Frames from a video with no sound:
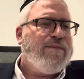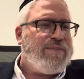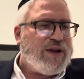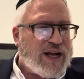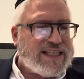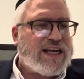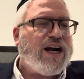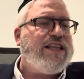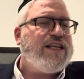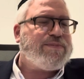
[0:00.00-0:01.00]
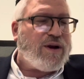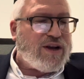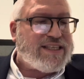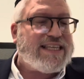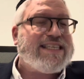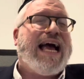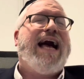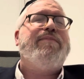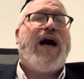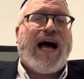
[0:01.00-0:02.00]
Because HaKadosh Baruch Hu says,
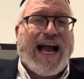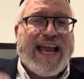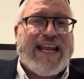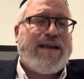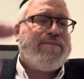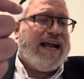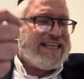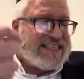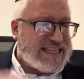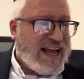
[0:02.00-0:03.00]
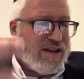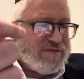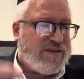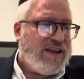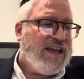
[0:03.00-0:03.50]
I'm hiding myself.